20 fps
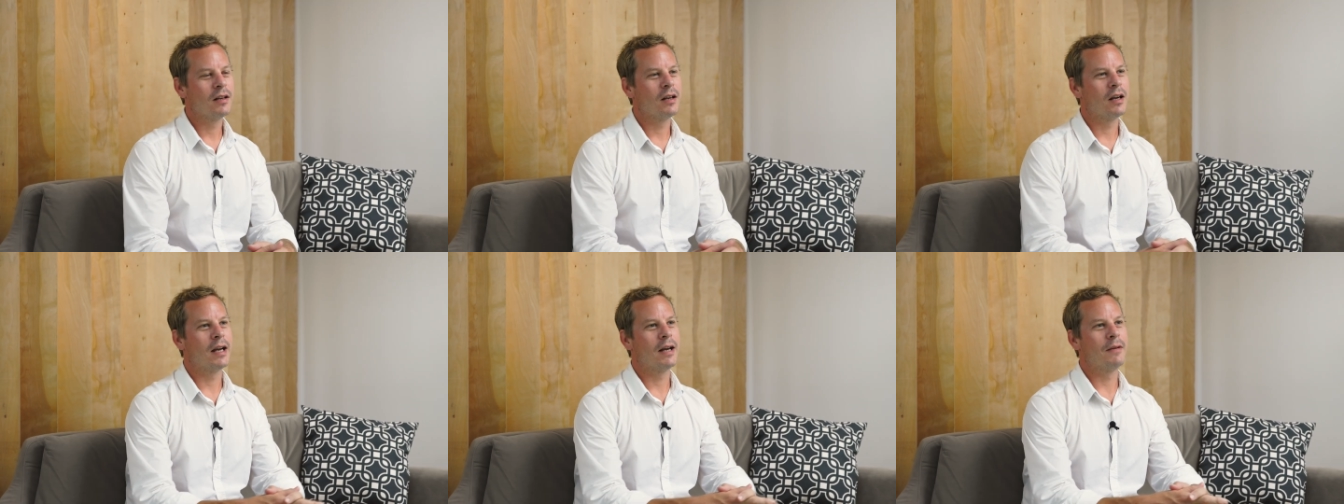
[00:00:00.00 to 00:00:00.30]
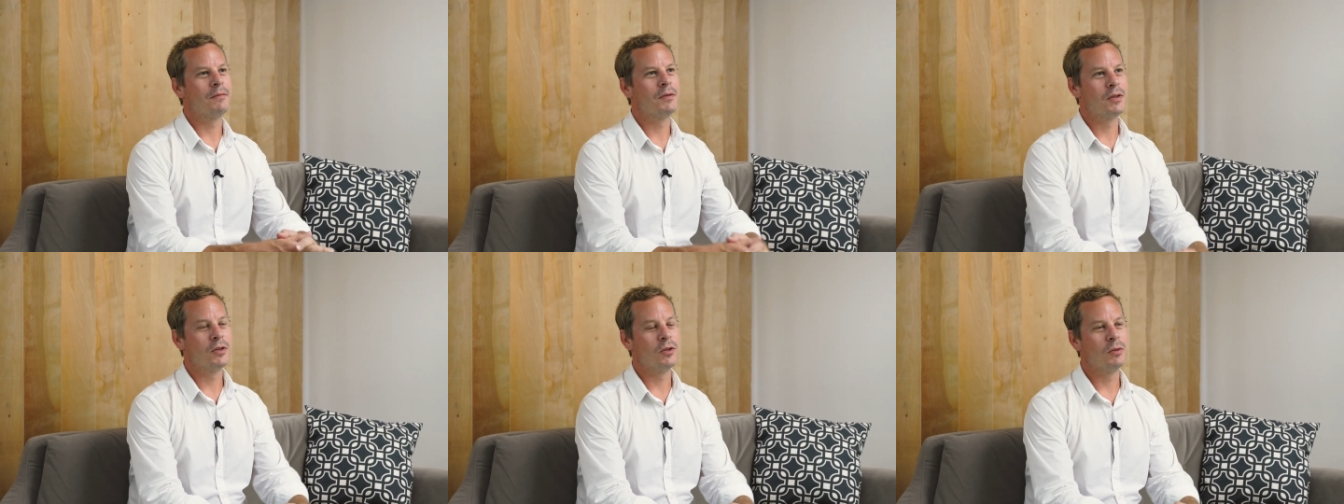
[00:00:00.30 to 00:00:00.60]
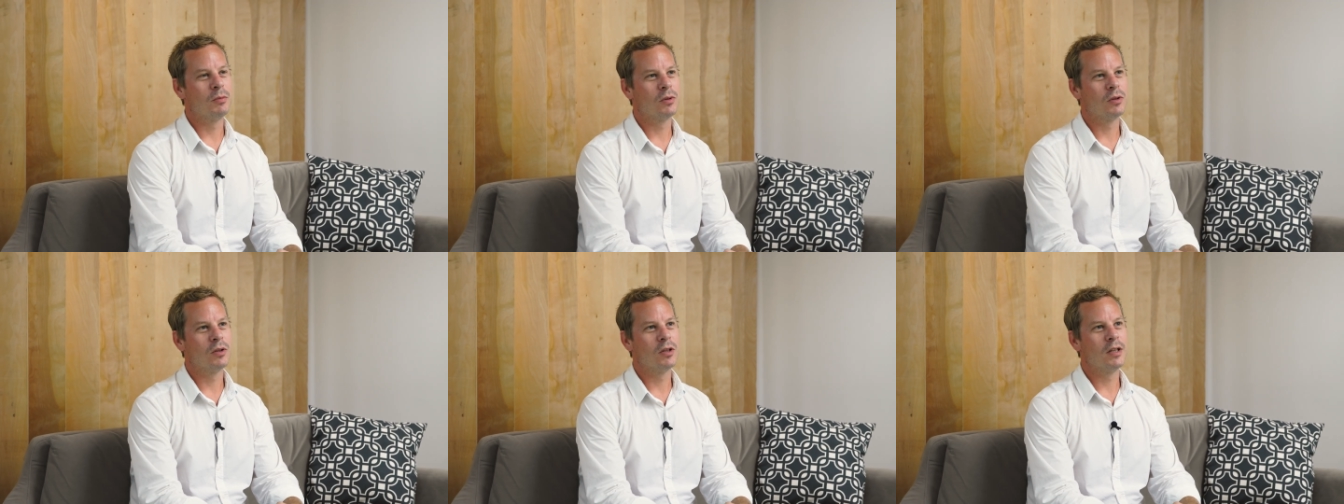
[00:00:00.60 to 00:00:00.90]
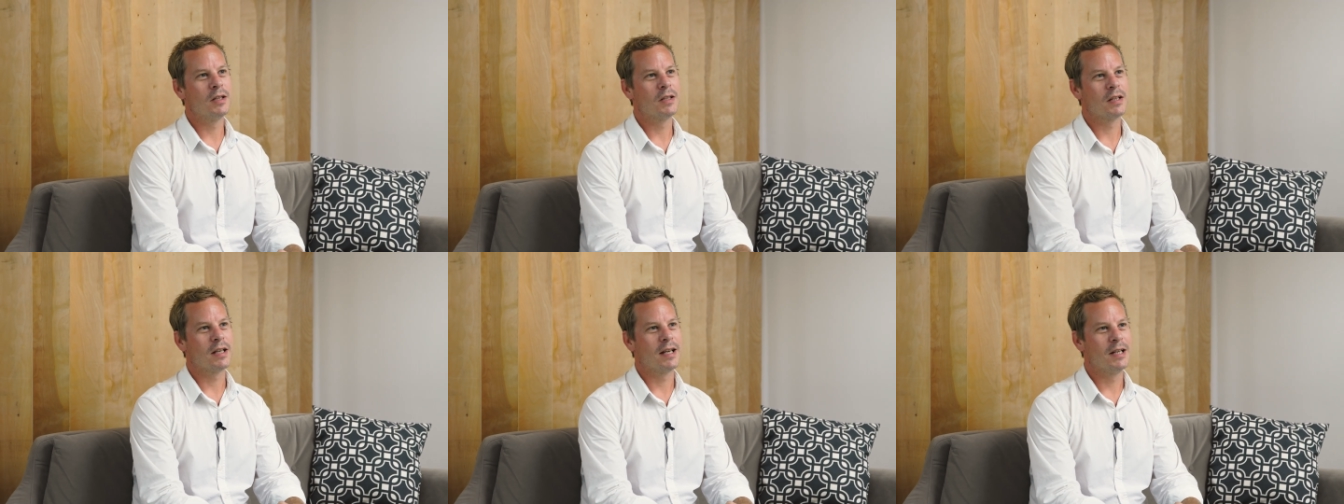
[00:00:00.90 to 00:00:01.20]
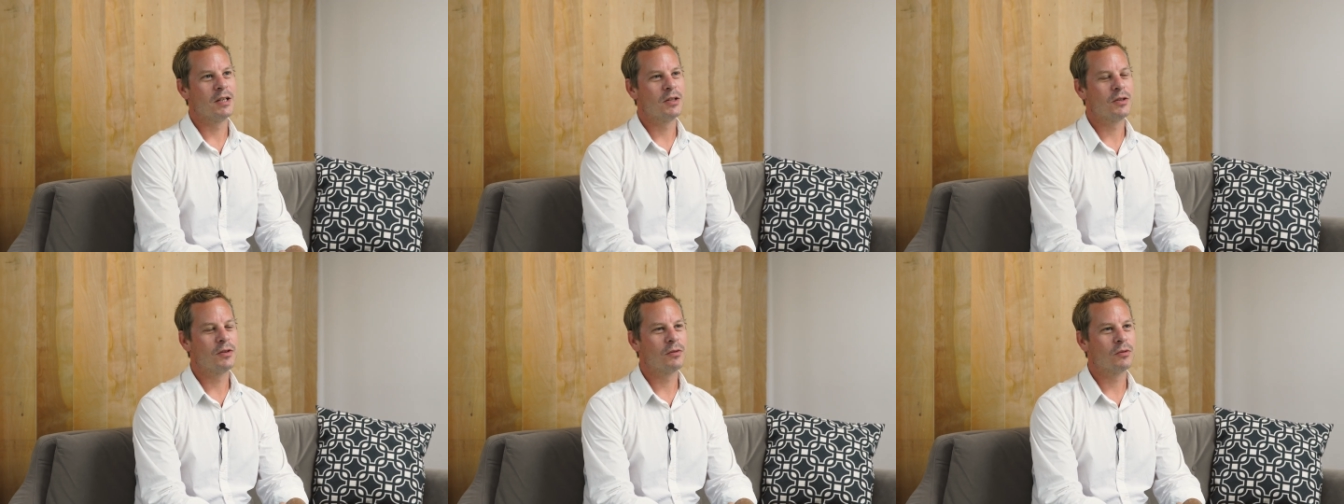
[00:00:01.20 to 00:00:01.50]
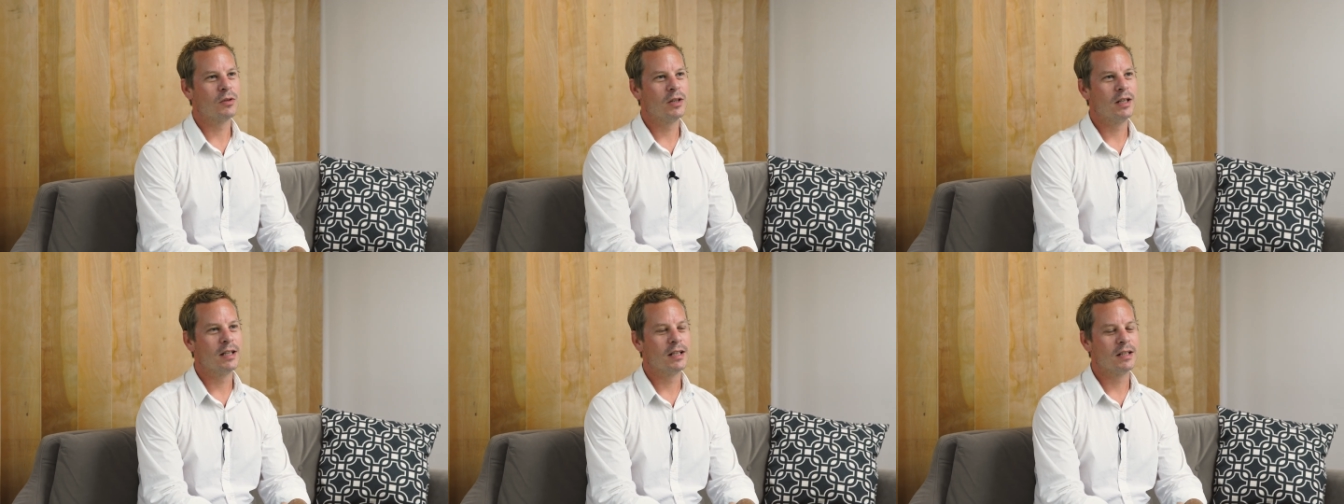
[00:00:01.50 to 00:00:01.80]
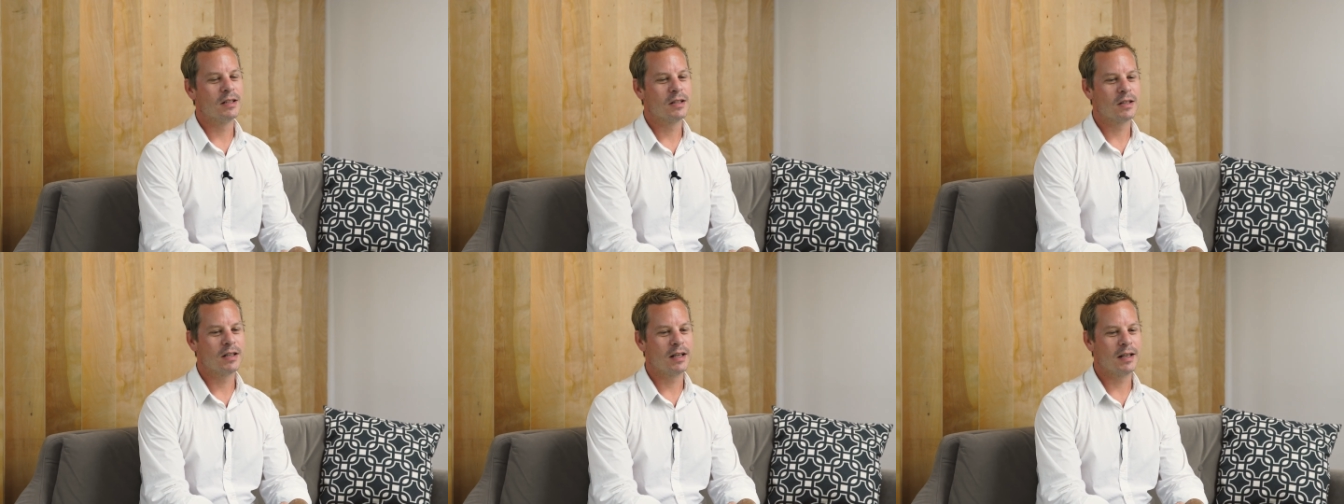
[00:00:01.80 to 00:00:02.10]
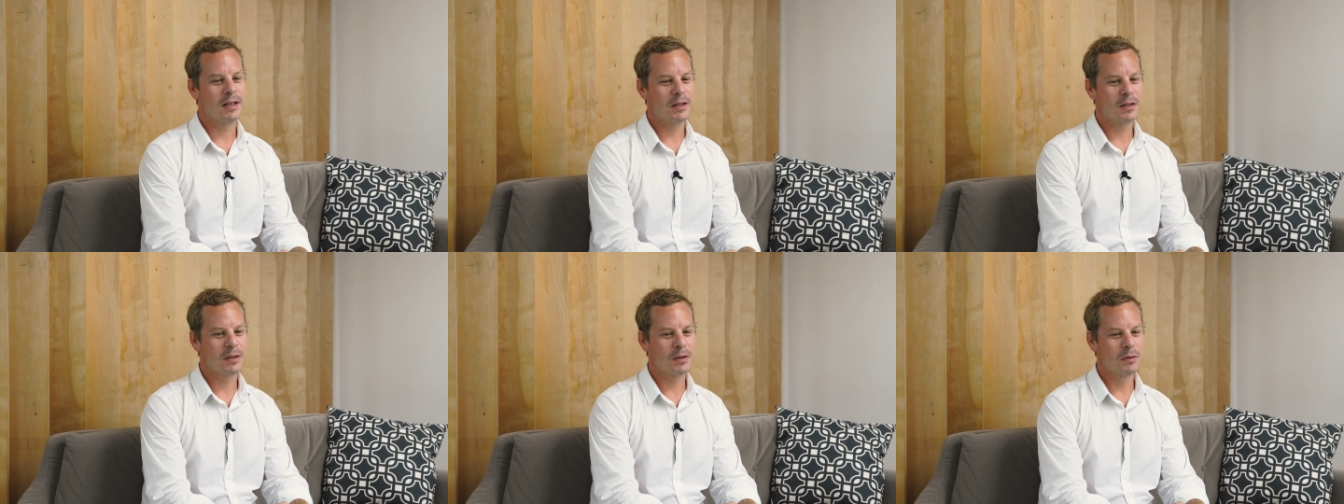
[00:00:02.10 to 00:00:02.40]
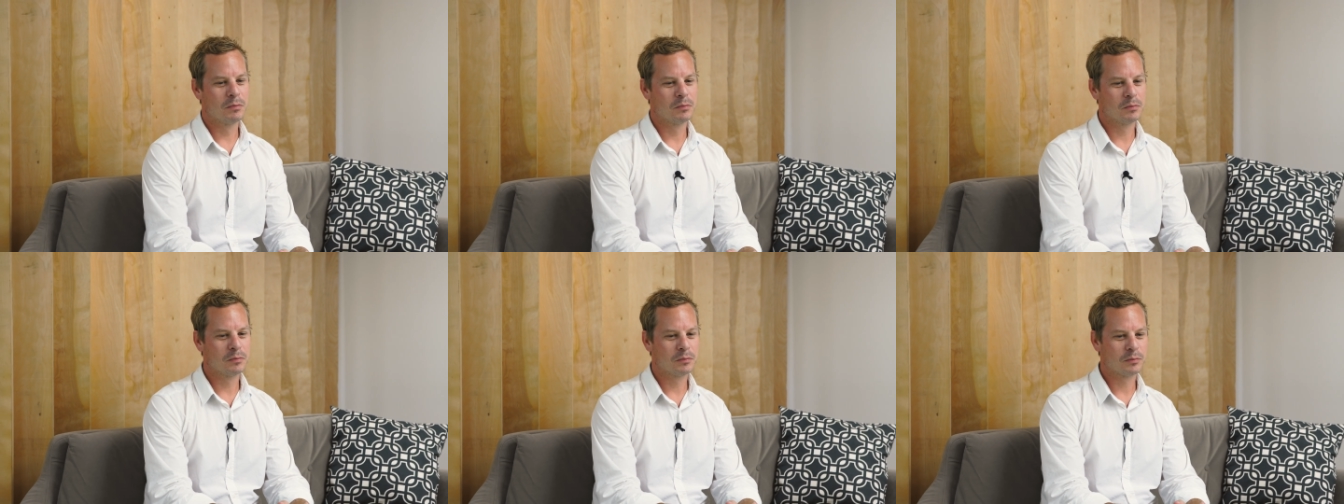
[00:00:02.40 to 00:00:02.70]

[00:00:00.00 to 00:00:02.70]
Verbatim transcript: I have two boys aged three and six.